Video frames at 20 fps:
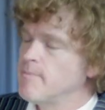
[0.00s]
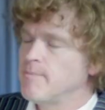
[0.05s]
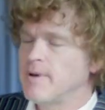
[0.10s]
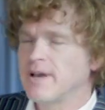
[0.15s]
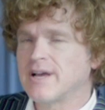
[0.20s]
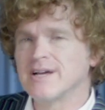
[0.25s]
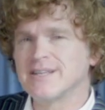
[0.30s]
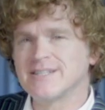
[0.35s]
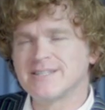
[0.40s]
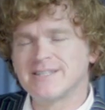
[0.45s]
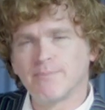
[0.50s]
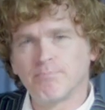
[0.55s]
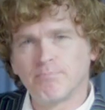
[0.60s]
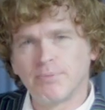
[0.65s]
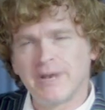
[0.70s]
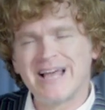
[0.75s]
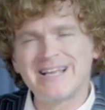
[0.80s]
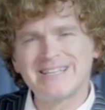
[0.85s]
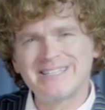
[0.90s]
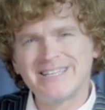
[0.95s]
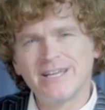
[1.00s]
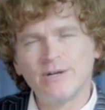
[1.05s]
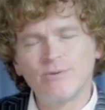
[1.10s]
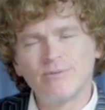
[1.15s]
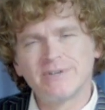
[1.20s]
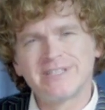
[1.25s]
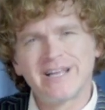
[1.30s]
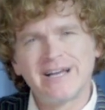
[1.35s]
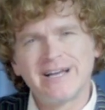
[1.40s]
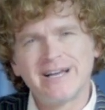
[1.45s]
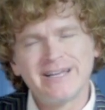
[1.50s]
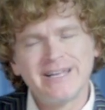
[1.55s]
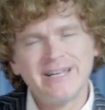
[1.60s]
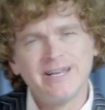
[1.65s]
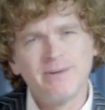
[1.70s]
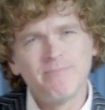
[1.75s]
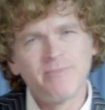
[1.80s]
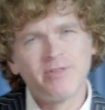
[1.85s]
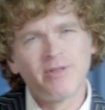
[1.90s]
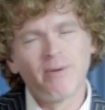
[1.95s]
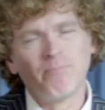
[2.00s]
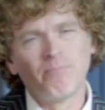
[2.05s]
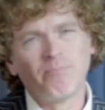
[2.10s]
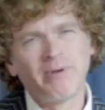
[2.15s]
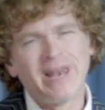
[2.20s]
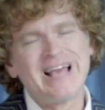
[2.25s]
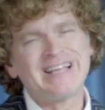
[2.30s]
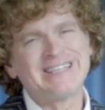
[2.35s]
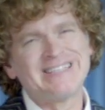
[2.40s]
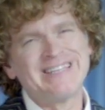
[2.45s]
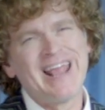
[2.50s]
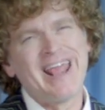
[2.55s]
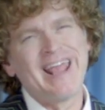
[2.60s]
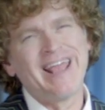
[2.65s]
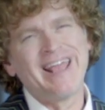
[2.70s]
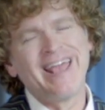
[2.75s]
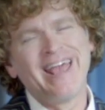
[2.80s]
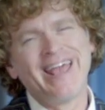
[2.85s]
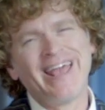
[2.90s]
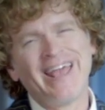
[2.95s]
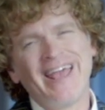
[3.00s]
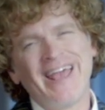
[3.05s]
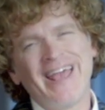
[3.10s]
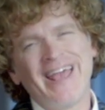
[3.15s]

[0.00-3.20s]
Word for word: because the blessing was on him the blessing